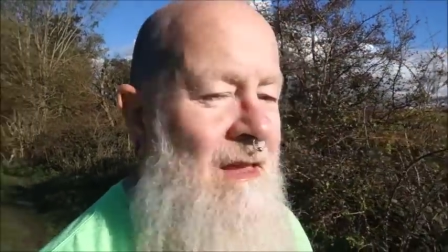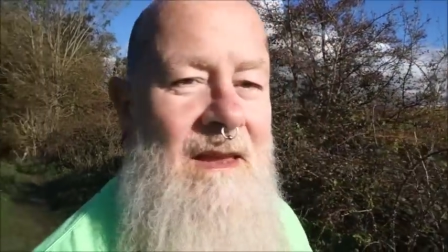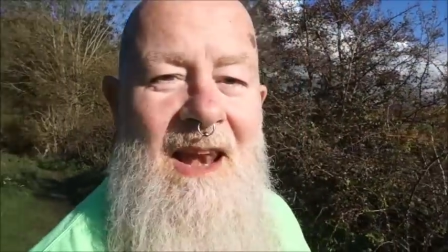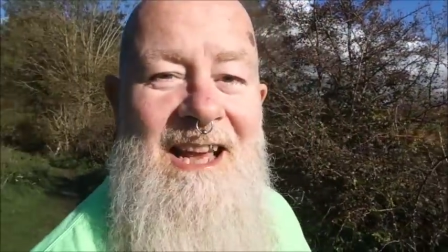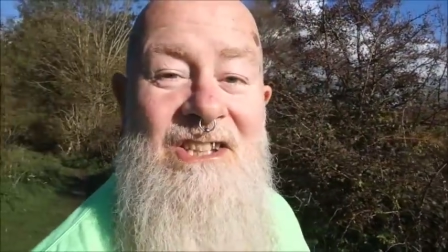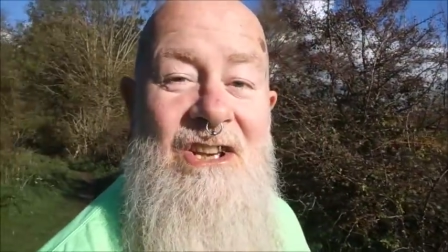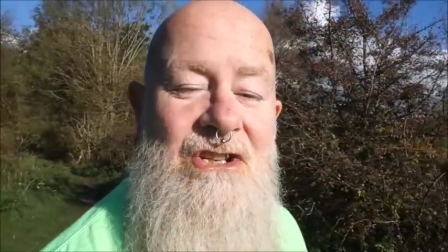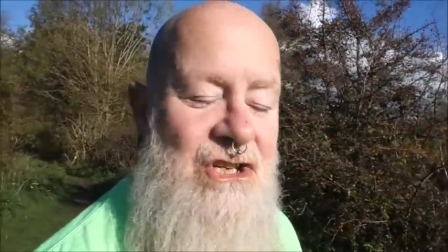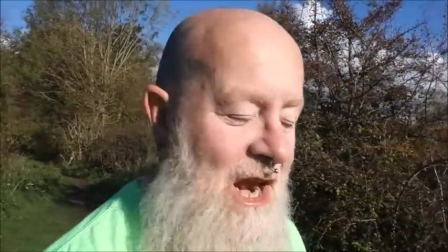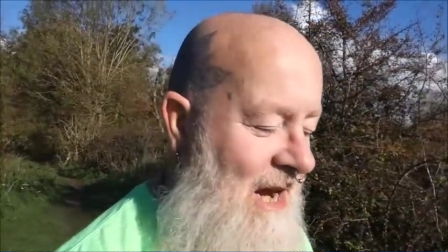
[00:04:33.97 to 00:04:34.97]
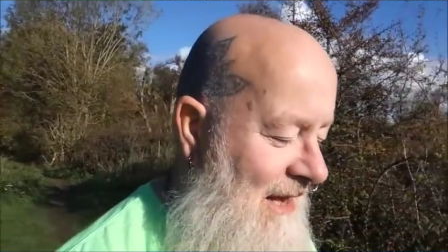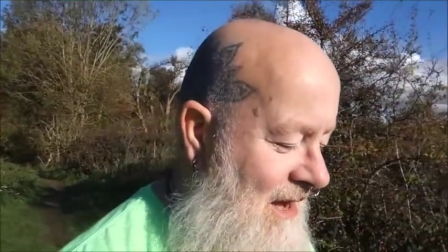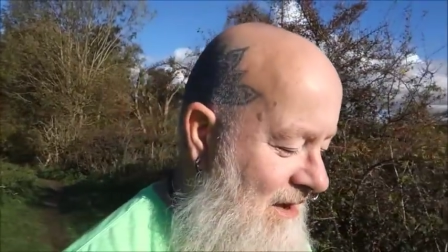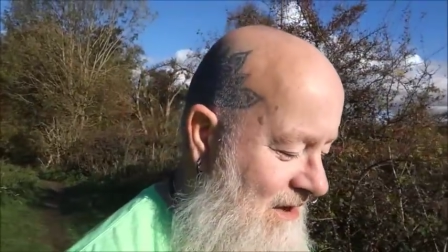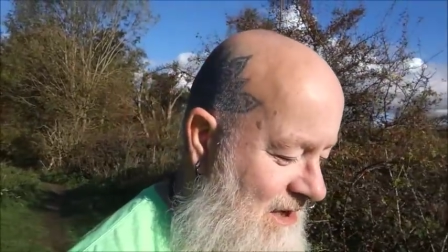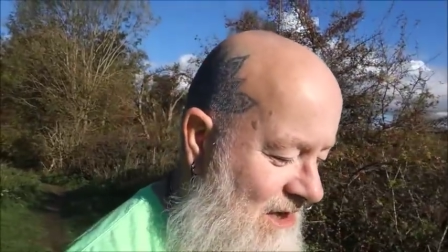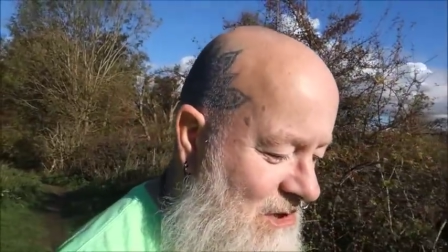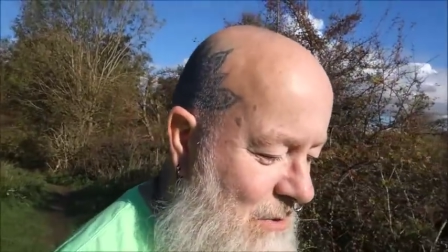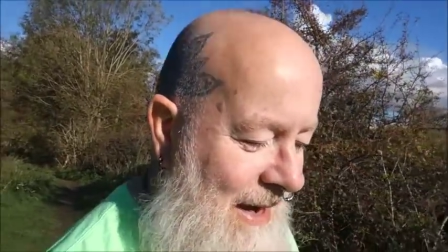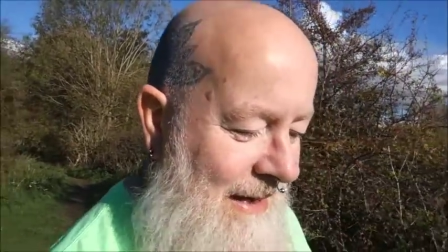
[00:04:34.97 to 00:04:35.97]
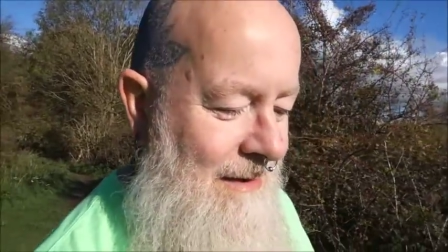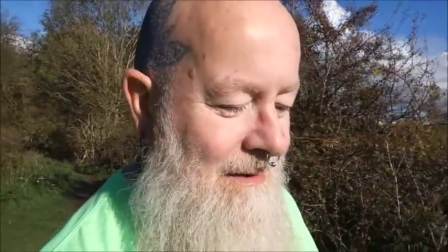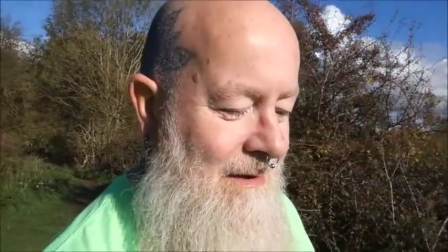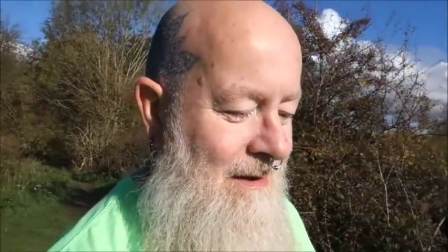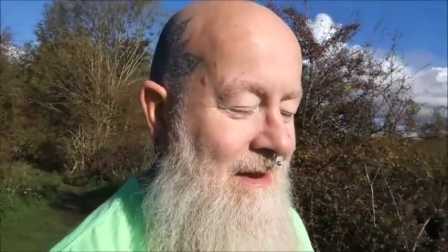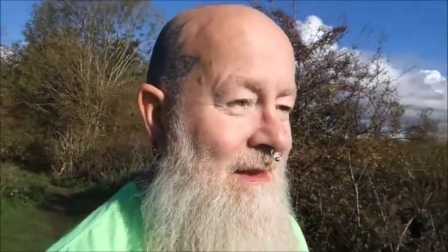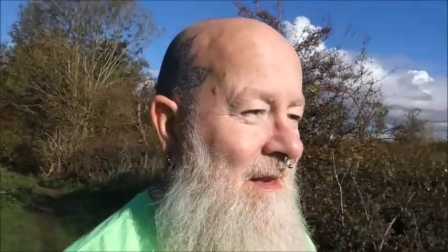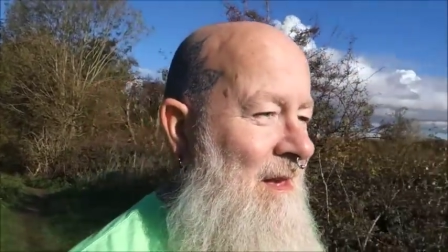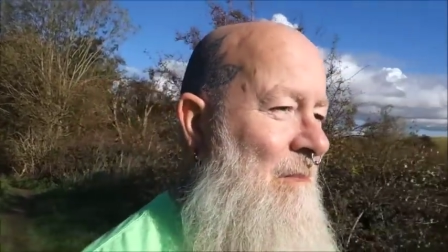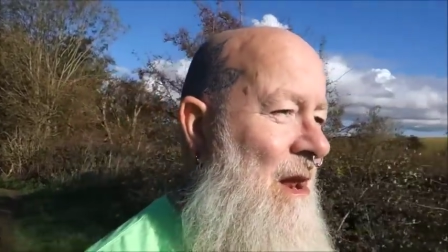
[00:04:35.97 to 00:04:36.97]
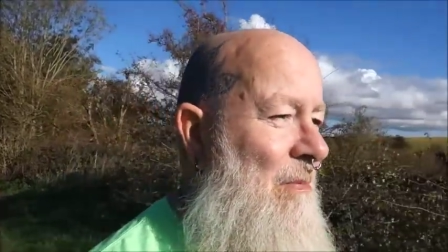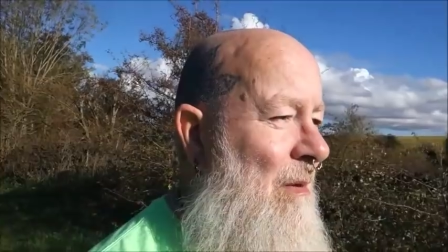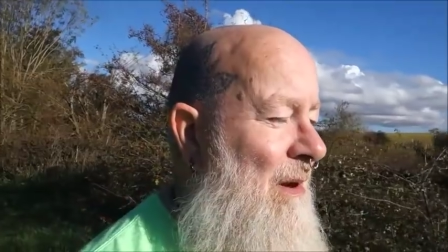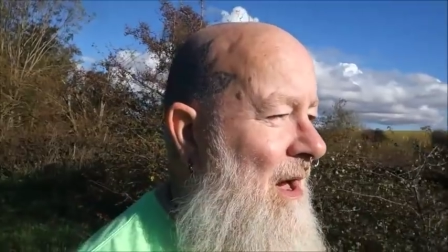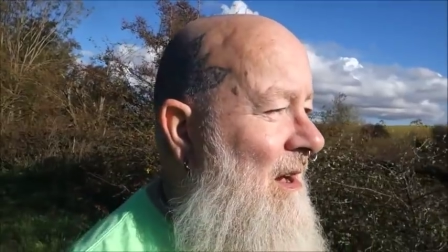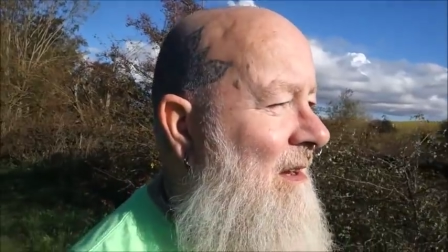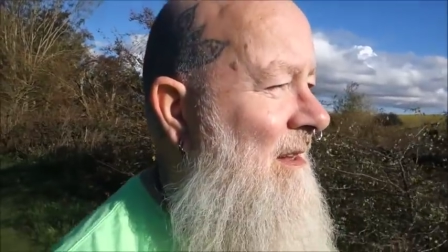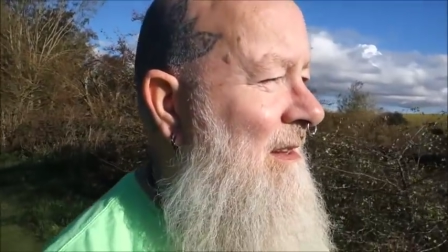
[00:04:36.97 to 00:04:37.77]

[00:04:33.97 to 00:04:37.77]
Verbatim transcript: your legs turn to jelly, you start sweating and blah blah blah,